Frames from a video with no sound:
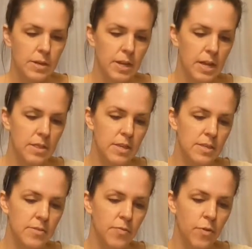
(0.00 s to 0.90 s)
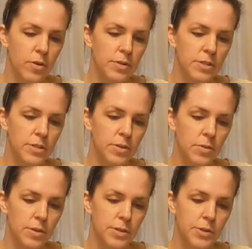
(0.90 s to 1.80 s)
Tighten this first
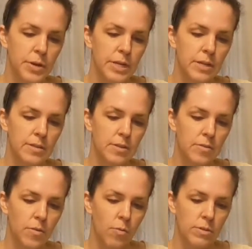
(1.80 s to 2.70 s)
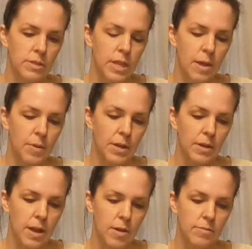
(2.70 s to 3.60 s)
so the screen doesn't go slamming
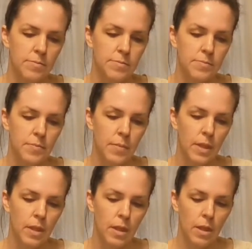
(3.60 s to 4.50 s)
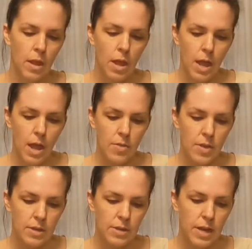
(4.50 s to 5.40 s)
down, and
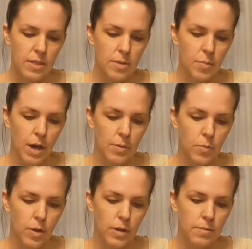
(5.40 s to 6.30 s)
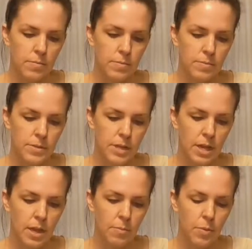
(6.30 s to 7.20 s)
then tighten the bottom one to
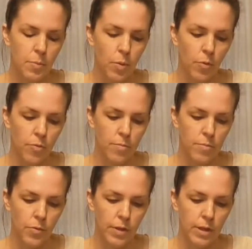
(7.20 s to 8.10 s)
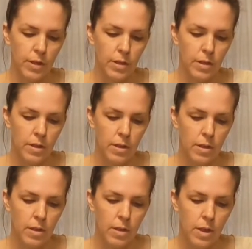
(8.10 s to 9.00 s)
keep the pole from moving.
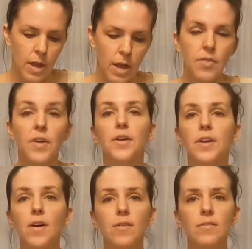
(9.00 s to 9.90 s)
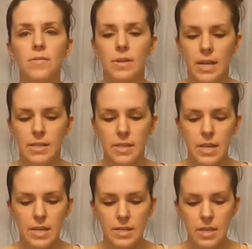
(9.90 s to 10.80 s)
And there you go. It's
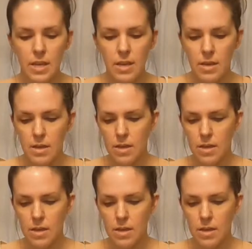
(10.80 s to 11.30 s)
easy